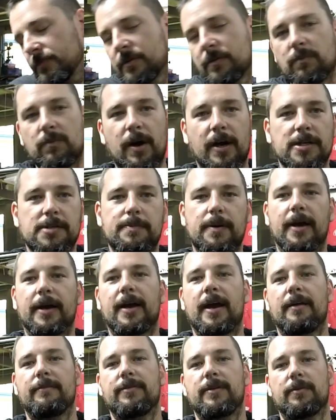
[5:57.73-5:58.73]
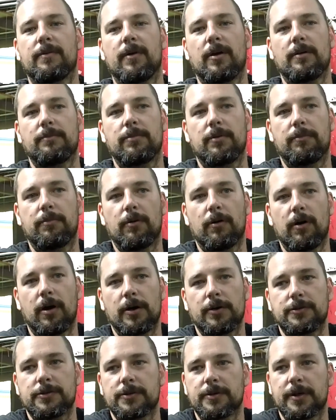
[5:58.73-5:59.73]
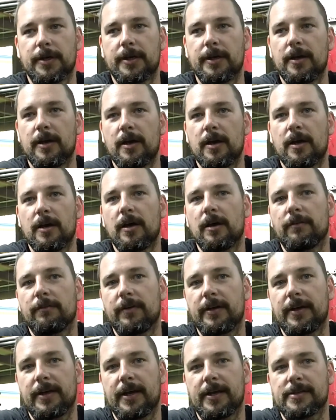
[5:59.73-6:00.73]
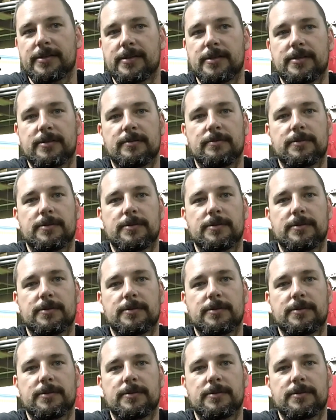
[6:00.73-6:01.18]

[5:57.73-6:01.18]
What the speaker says: Racepak have their own proprietary VNet system.